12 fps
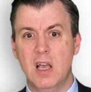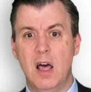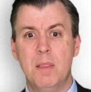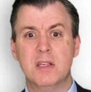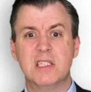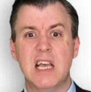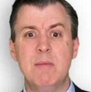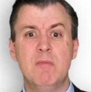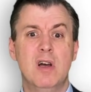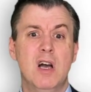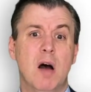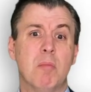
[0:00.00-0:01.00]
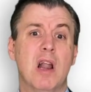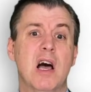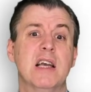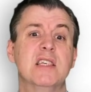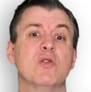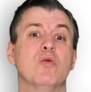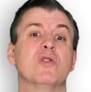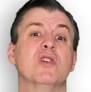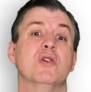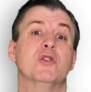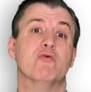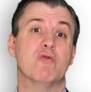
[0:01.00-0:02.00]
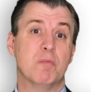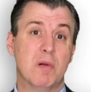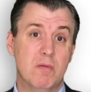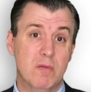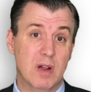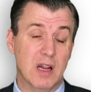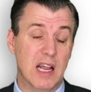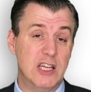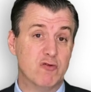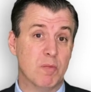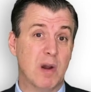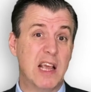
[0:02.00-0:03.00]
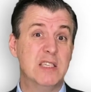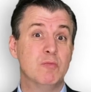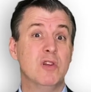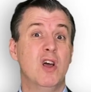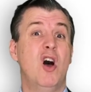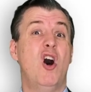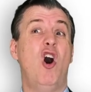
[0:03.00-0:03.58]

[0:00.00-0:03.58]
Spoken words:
And the same applies also to lens replacement.